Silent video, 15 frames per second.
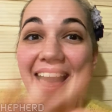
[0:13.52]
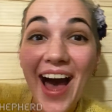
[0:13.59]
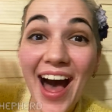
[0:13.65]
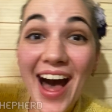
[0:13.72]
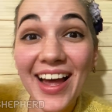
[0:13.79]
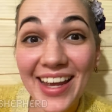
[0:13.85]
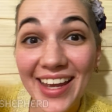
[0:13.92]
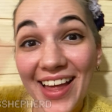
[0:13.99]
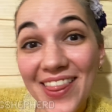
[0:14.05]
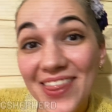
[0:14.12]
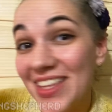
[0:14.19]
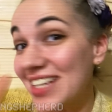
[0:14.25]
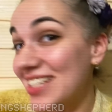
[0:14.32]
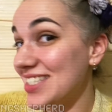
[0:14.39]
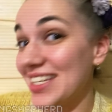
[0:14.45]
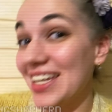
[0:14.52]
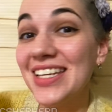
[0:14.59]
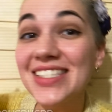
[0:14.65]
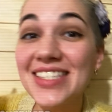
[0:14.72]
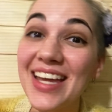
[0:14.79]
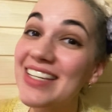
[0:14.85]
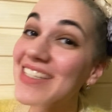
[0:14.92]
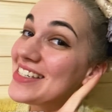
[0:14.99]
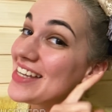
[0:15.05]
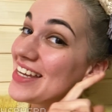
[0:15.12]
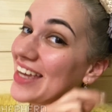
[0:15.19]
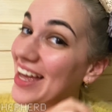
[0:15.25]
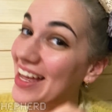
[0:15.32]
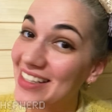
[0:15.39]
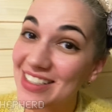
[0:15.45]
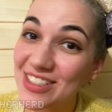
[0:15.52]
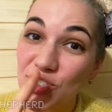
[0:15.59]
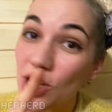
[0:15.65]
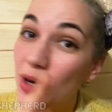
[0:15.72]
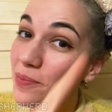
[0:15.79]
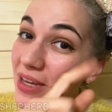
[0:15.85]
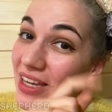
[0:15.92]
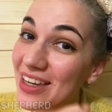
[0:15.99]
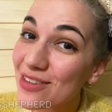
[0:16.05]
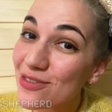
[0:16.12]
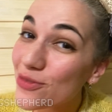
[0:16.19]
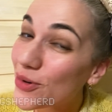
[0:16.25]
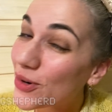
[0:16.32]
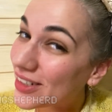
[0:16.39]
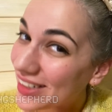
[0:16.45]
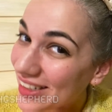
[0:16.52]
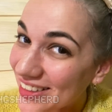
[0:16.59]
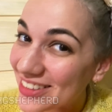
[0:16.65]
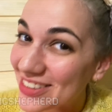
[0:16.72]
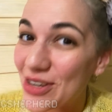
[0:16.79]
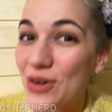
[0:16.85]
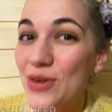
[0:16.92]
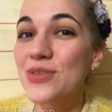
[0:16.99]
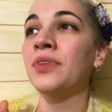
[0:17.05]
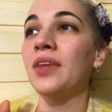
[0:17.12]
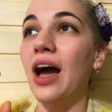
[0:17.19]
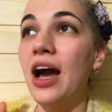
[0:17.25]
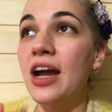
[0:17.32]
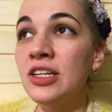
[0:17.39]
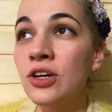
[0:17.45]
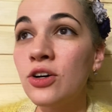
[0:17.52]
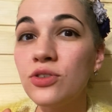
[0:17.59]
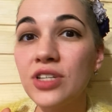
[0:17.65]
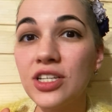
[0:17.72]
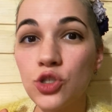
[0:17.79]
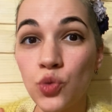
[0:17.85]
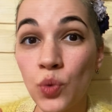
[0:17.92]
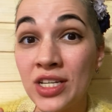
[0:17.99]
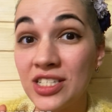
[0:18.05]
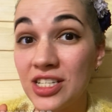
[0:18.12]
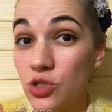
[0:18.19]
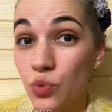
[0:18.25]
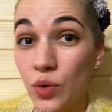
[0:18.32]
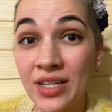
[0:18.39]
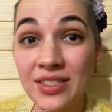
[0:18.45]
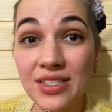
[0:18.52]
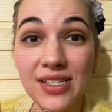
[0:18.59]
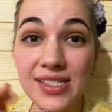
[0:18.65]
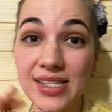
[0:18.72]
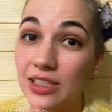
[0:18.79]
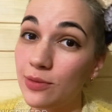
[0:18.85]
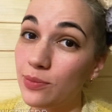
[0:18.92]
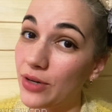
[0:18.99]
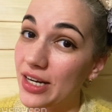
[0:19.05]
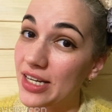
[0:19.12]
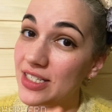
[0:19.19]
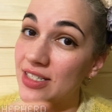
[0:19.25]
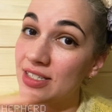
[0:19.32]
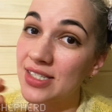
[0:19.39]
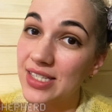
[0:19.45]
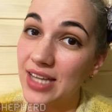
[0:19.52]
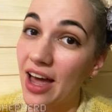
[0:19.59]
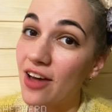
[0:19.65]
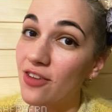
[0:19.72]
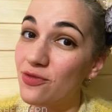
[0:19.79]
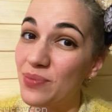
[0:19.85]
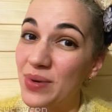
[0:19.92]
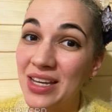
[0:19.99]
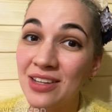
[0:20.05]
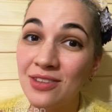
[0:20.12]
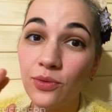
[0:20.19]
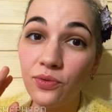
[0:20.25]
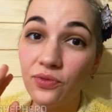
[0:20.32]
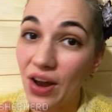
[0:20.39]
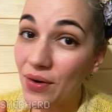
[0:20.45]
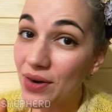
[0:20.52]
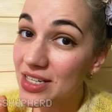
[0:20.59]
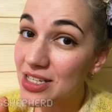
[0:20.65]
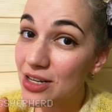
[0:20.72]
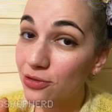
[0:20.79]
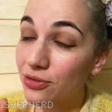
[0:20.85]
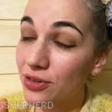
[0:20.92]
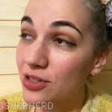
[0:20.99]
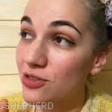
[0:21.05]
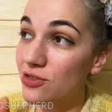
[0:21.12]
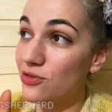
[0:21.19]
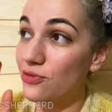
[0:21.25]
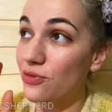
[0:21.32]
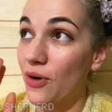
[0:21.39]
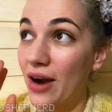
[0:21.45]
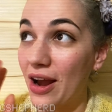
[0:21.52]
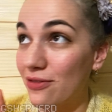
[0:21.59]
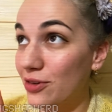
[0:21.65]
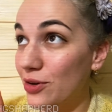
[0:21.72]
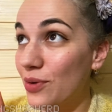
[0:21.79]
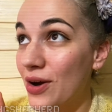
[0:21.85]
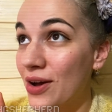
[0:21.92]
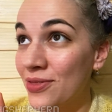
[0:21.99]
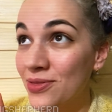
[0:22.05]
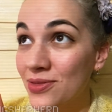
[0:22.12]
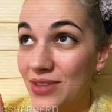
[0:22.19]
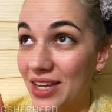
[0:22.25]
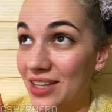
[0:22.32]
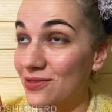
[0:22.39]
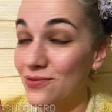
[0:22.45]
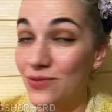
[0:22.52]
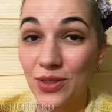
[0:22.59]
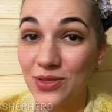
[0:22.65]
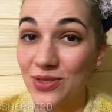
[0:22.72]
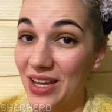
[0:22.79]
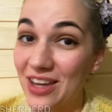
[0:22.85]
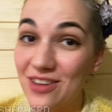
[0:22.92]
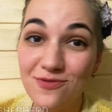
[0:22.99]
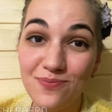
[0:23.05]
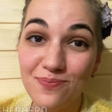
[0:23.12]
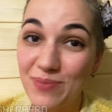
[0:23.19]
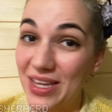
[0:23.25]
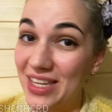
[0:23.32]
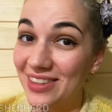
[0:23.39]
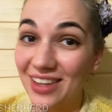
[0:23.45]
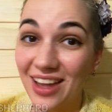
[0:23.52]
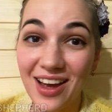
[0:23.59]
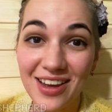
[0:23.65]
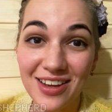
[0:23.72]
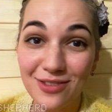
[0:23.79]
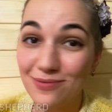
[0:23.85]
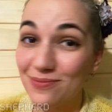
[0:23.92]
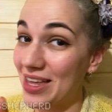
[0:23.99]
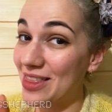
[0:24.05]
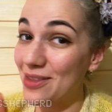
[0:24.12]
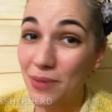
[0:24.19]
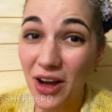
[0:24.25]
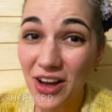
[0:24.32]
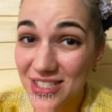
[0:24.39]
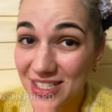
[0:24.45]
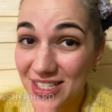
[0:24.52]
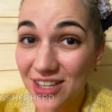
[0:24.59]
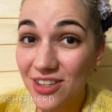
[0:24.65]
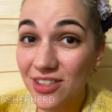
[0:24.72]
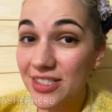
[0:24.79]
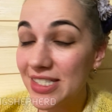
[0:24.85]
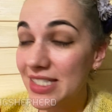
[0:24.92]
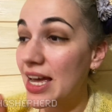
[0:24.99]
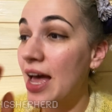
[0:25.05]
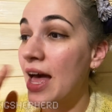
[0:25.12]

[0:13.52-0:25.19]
Hi, this is Editing Anna jumping in for a little note. I know that 2020 celebrations have been very different for everyone than what they've been like in the past years,